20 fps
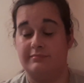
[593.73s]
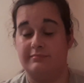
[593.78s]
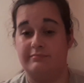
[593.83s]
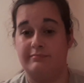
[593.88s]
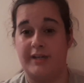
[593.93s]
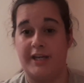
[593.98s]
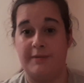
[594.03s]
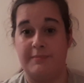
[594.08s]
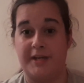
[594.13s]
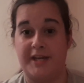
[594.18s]

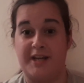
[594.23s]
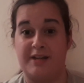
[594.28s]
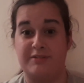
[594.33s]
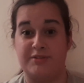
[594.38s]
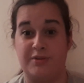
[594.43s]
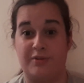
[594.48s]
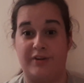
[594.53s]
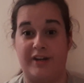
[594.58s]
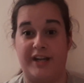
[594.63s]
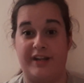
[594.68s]
Maybe I'll
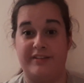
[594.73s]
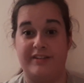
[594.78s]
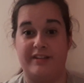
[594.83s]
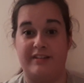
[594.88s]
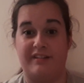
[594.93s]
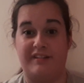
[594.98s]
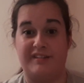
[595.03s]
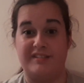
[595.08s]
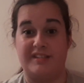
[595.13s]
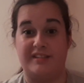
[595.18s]
sort out the
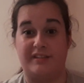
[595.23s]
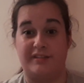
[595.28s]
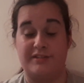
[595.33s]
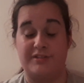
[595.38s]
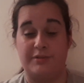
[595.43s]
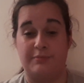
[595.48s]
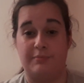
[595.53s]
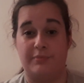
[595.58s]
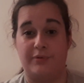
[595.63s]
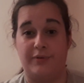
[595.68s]
lighting at
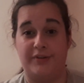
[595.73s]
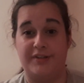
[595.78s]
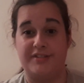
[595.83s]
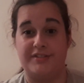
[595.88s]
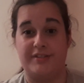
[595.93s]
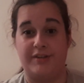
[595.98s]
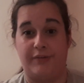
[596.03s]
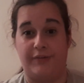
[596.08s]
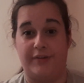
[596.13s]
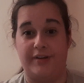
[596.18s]
some point
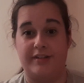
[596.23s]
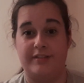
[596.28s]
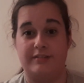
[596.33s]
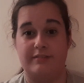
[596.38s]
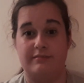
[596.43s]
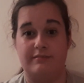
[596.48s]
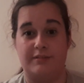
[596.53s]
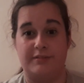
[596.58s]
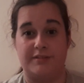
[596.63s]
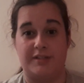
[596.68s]
so it
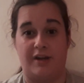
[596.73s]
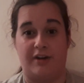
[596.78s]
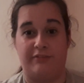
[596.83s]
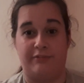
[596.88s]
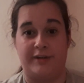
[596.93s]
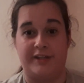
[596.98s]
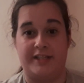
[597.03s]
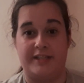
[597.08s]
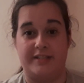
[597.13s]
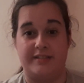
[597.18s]
looks
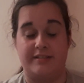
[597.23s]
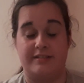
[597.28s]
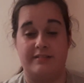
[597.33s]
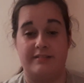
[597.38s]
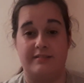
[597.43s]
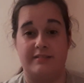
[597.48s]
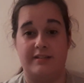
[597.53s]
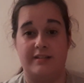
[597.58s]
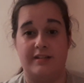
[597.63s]
halfway decent.